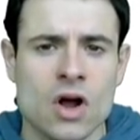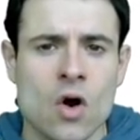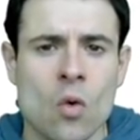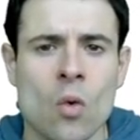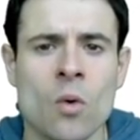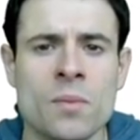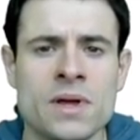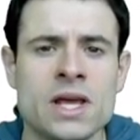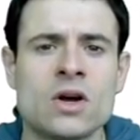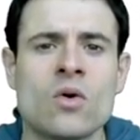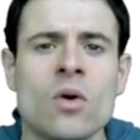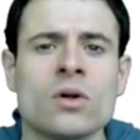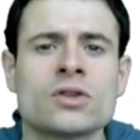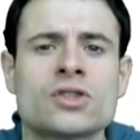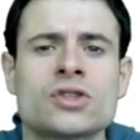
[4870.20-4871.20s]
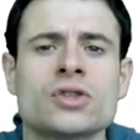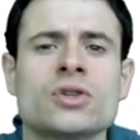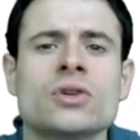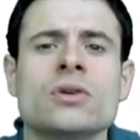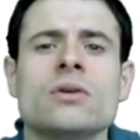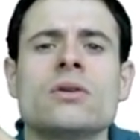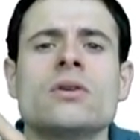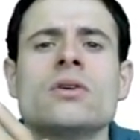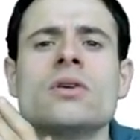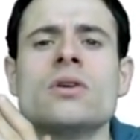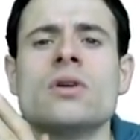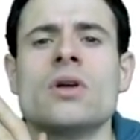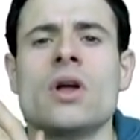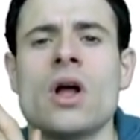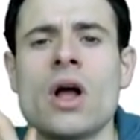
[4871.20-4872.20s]
will be equal to
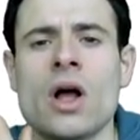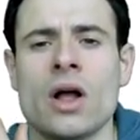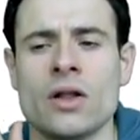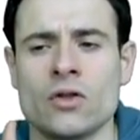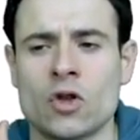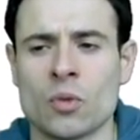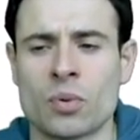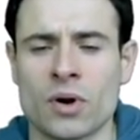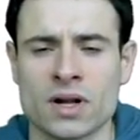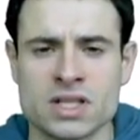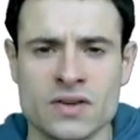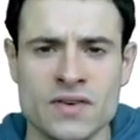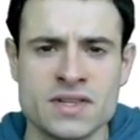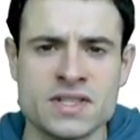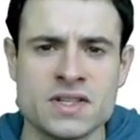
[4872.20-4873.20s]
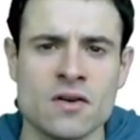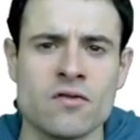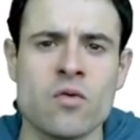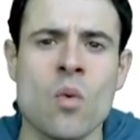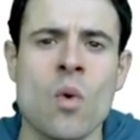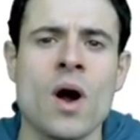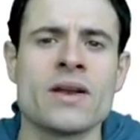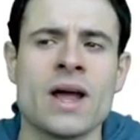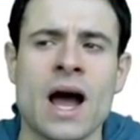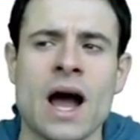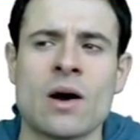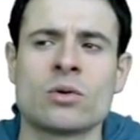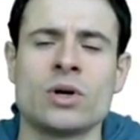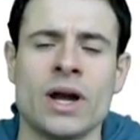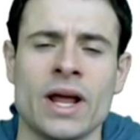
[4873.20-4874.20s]
the productivity of one
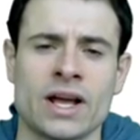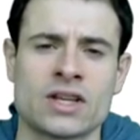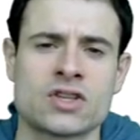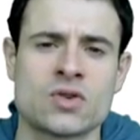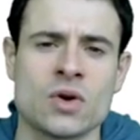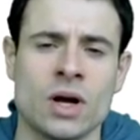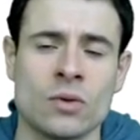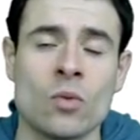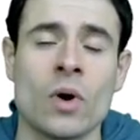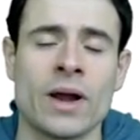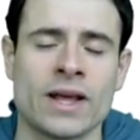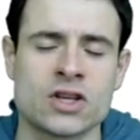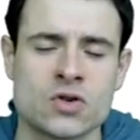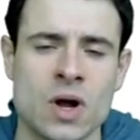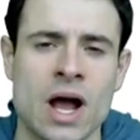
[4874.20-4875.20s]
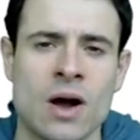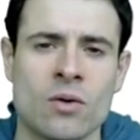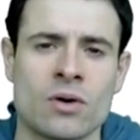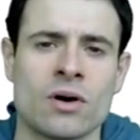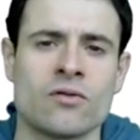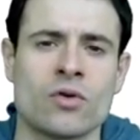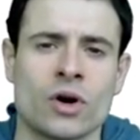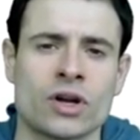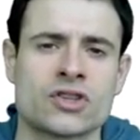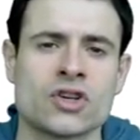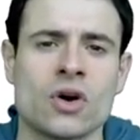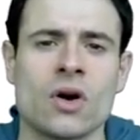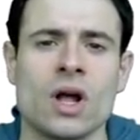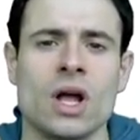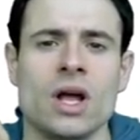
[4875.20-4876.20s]
hour extra, one extra hour of work.
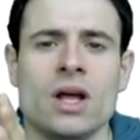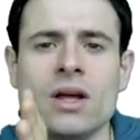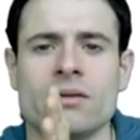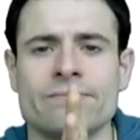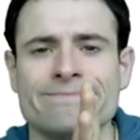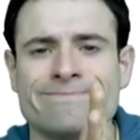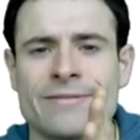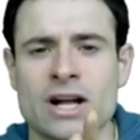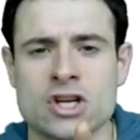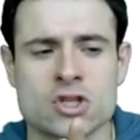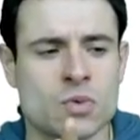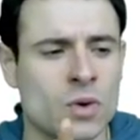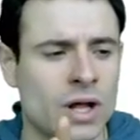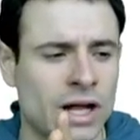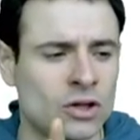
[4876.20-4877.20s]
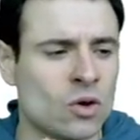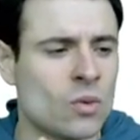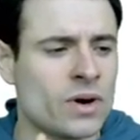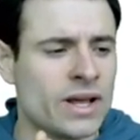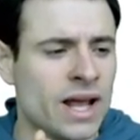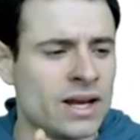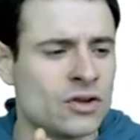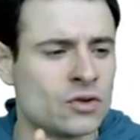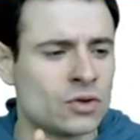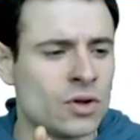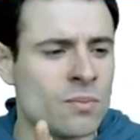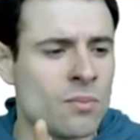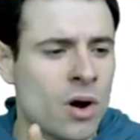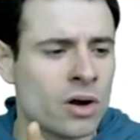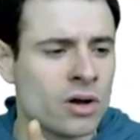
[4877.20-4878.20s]
So I just want, I don't want to get into the
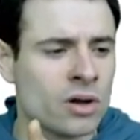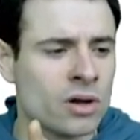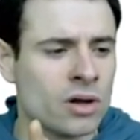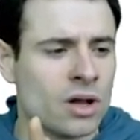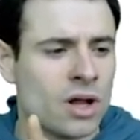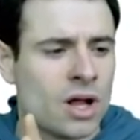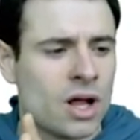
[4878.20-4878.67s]
model.